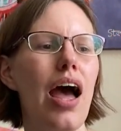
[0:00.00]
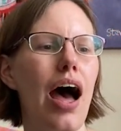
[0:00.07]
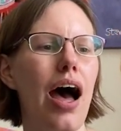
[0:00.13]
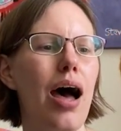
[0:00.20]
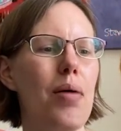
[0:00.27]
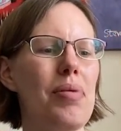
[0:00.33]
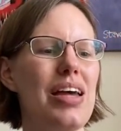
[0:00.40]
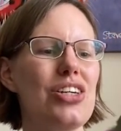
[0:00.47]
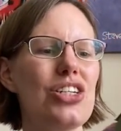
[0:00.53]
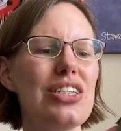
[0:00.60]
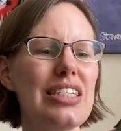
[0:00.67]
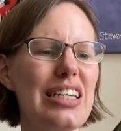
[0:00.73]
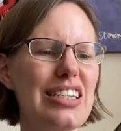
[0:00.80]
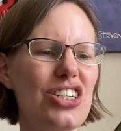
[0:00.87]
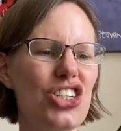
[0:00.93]
It just
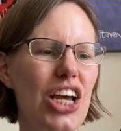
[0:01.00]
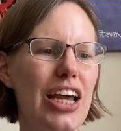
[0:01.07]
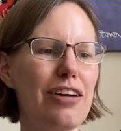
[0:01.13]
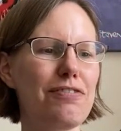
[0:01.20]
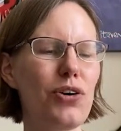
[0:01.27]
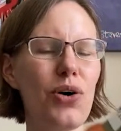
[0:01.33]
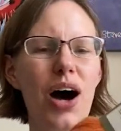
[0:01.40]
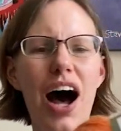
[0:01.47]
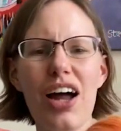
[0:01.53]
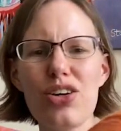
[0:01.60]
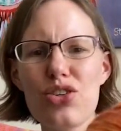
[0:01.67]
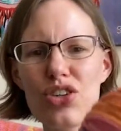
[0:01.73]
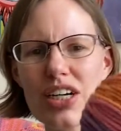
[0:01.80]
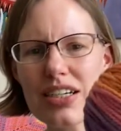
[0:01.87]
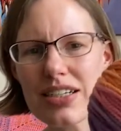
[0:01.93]
says shade
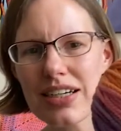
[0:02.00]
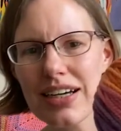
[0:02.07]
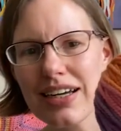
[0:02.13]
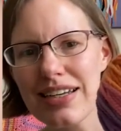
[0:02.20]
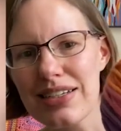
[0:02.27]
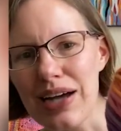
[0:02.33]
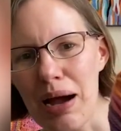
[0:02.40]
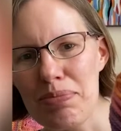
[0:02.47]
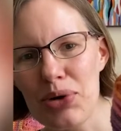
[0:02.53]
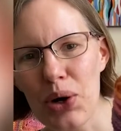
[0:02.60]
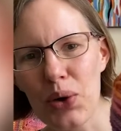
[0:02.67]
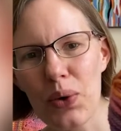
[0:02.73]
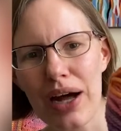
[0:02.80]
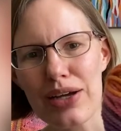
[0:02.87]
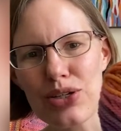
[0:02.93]
400, so I'm not
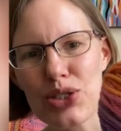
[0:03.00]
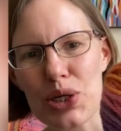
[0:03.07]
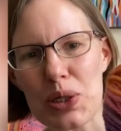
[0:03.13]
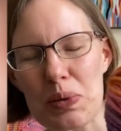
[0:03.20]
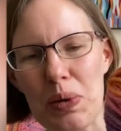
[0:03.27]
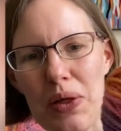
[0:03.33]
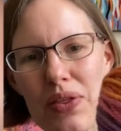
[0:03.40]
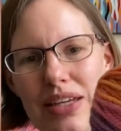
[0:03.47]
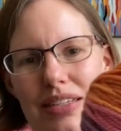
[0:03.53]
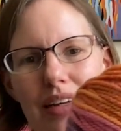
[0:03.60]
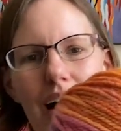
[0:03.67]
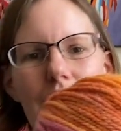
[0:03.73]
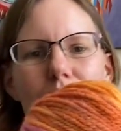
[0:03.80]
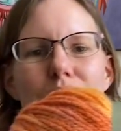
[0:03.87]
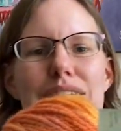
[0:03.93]
quite sure what this
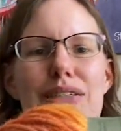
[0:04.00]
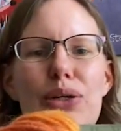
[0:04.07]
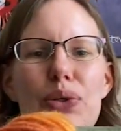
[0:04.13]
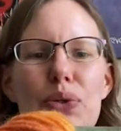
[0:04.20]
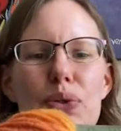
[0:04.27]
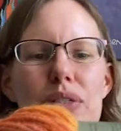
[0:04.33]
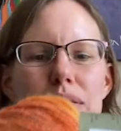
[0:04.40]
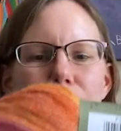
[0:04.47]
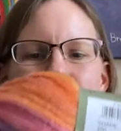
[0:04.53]
colour is called,